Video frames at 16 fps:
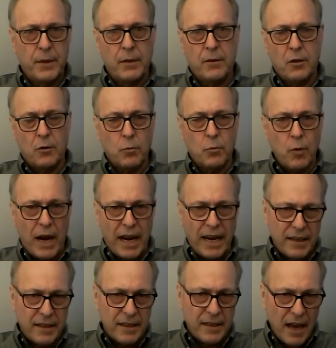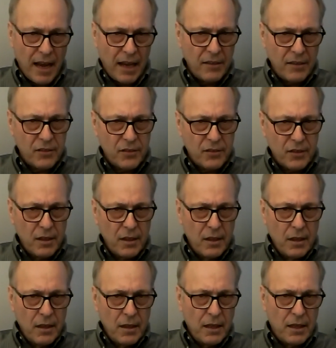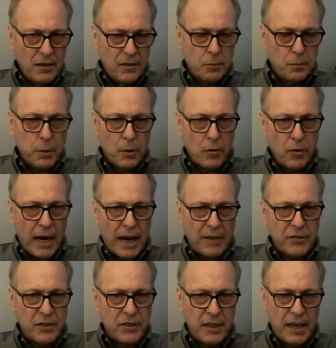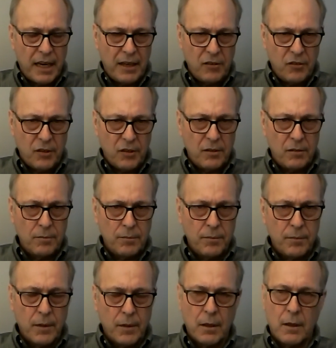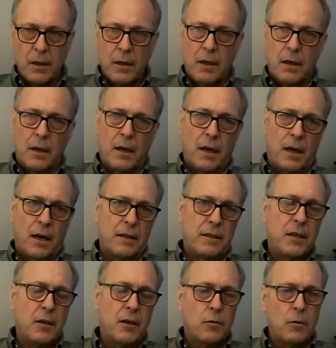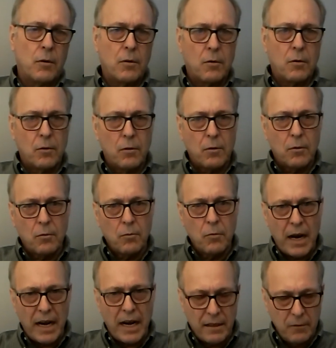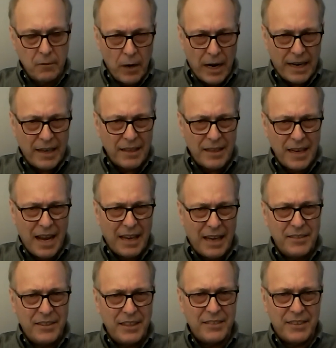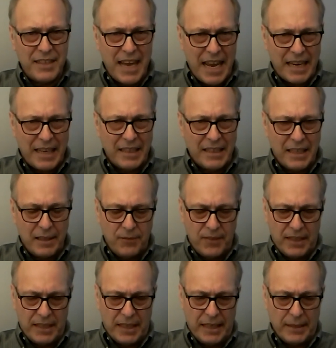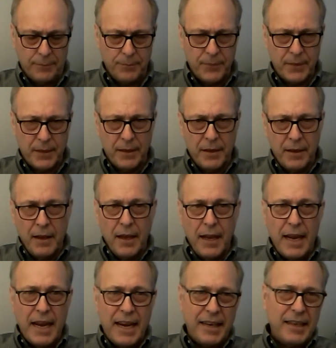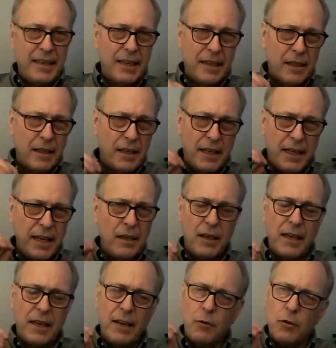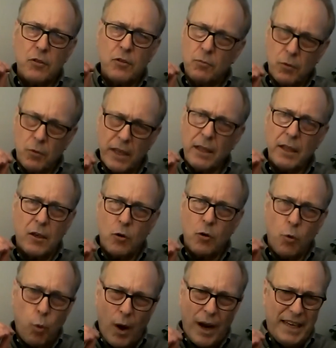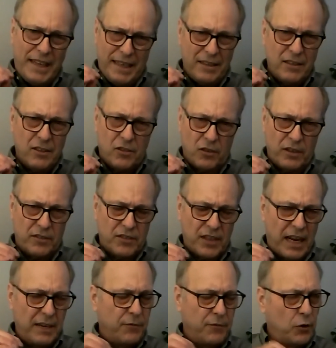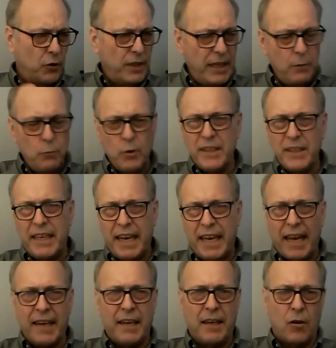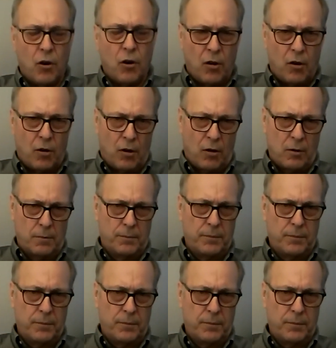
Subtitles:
to recognize his procrastination, to recognize his negativity. And he was really quite insightful. He would get it all.